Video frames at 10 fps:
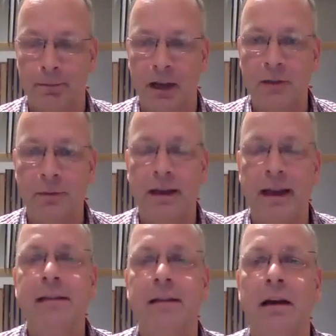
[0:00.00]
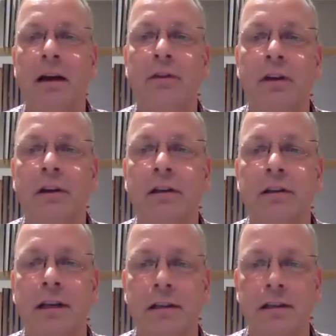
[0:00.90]
I spent 8.5
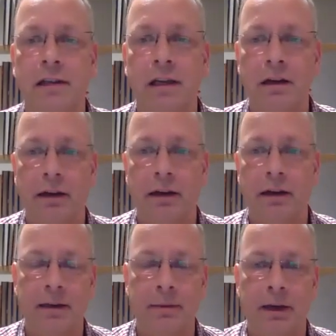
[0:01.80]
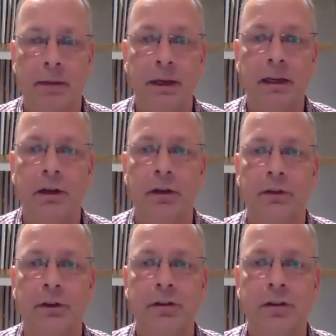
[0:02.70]
years as a senior academic at Peking
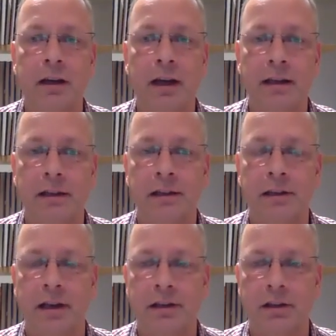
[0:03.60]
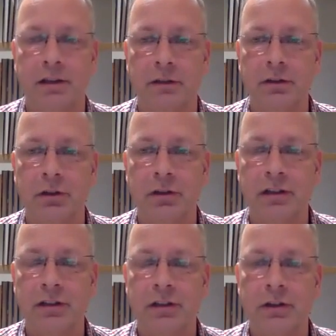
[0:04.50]
University at an international research
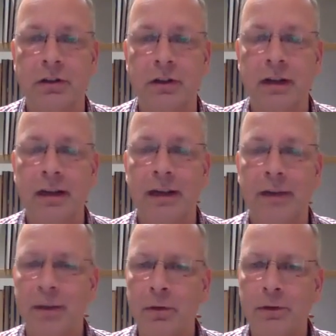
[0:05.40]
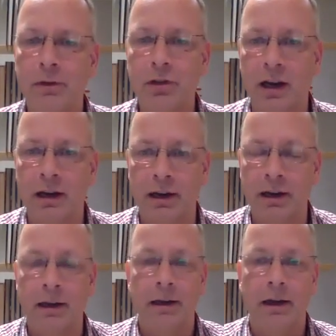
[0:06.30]
institute. And when I moved to
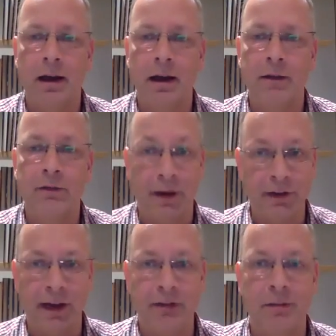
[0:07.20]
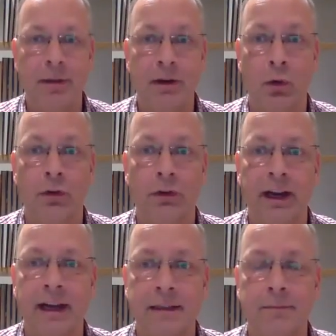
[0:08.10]
China, I found out about
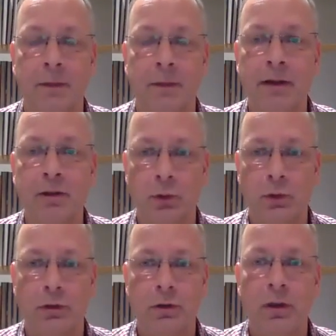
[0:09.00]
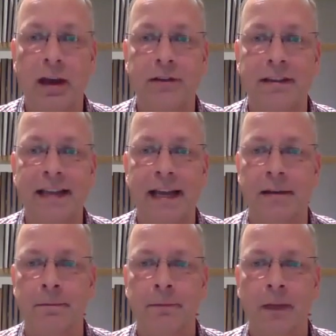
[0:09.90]
AuthorAid about 2010.
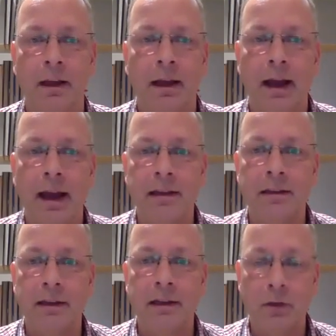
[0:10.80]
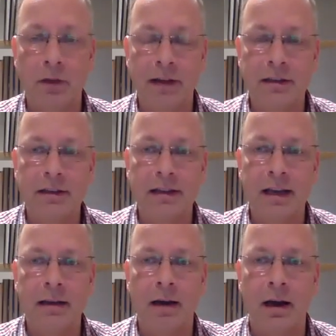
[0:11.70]
And in
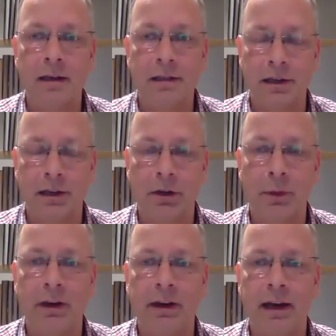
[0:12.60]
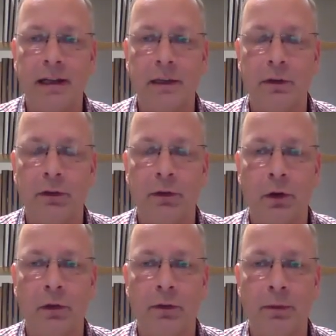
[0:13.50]
2010, I started communicating with a
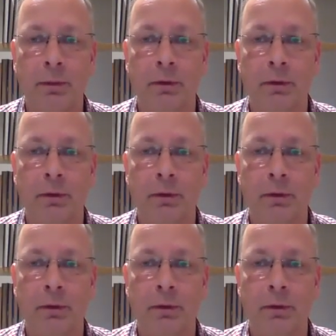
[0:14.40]
few of the people